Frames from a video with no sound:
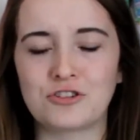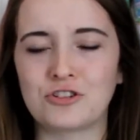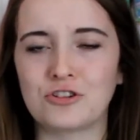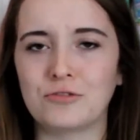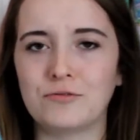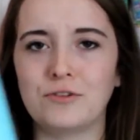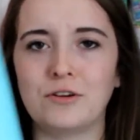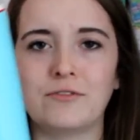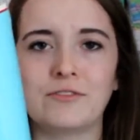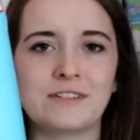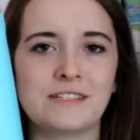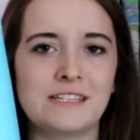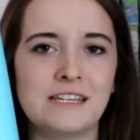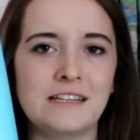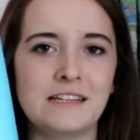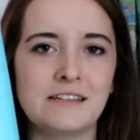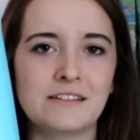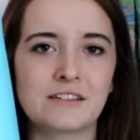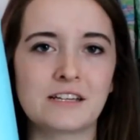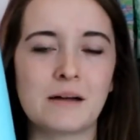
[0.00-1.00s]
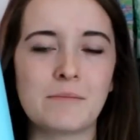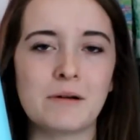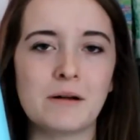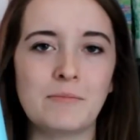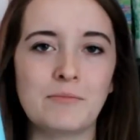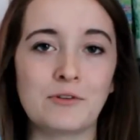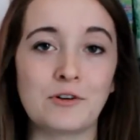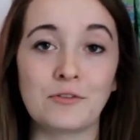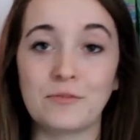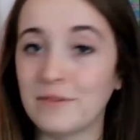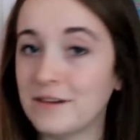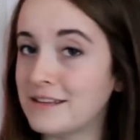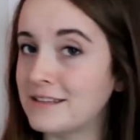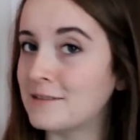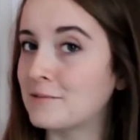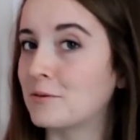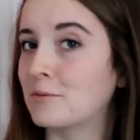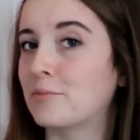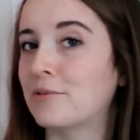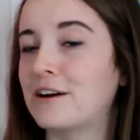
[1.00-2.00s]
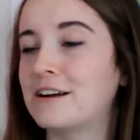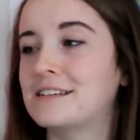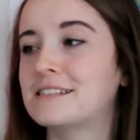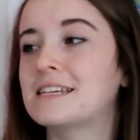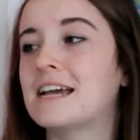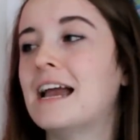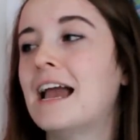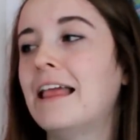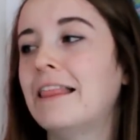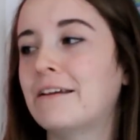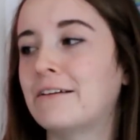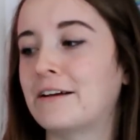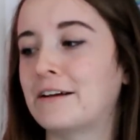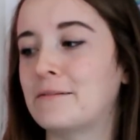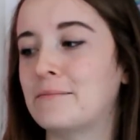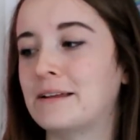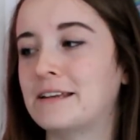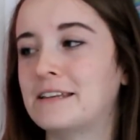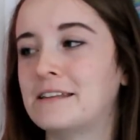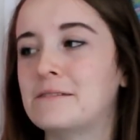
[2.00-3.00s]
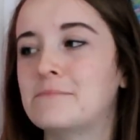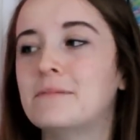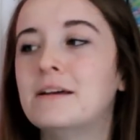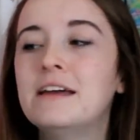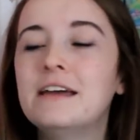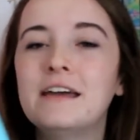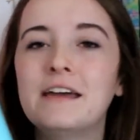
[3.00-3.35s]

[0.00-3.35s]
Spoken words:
so if you ever see these come up for a reasonable price, I highly recommend them.